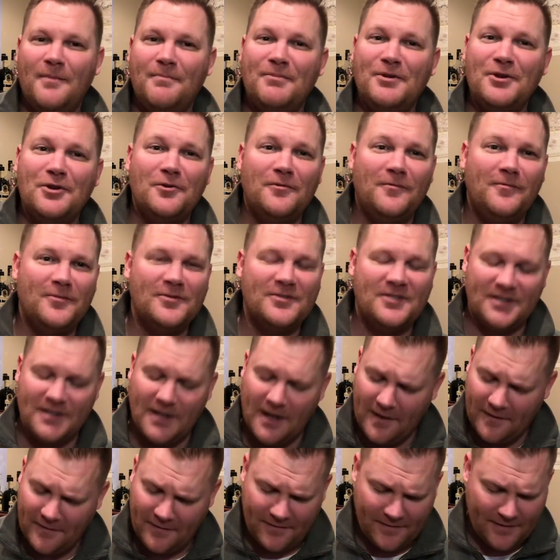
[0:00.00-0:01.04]
Beautiful
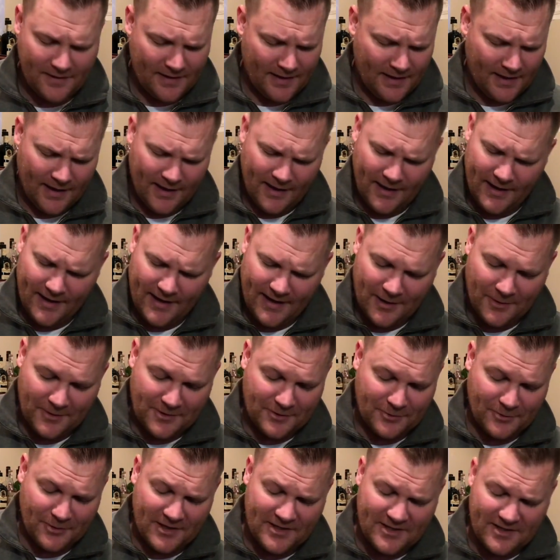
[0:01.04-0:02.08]
stuff. It
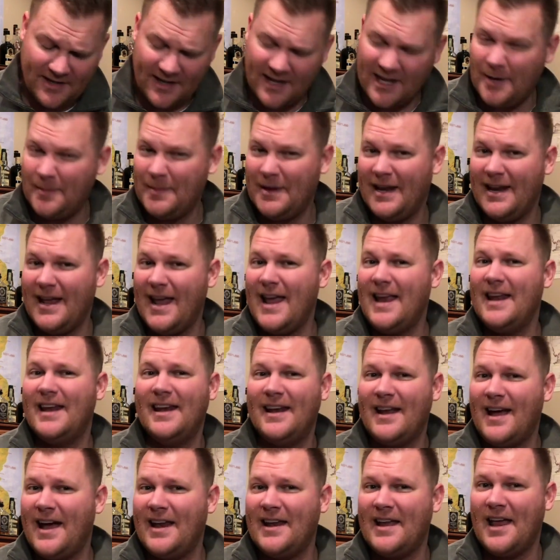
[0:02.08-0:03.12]
was originally going to be an
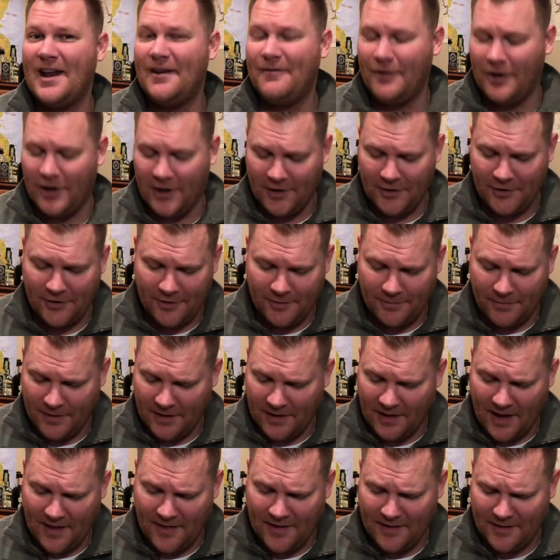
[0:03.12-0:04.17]
89 out of 100,
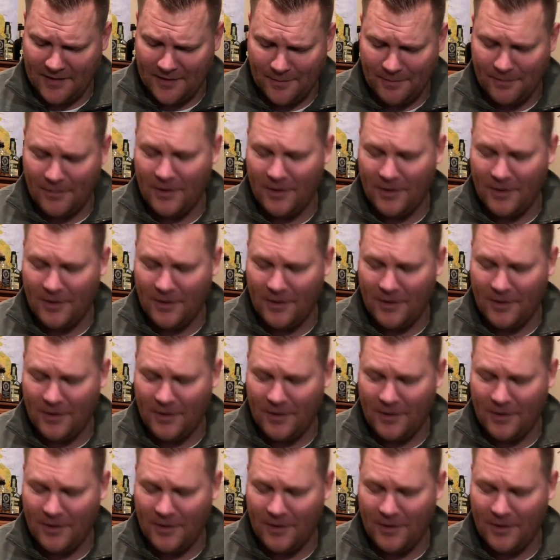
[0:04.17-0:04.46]
but I think the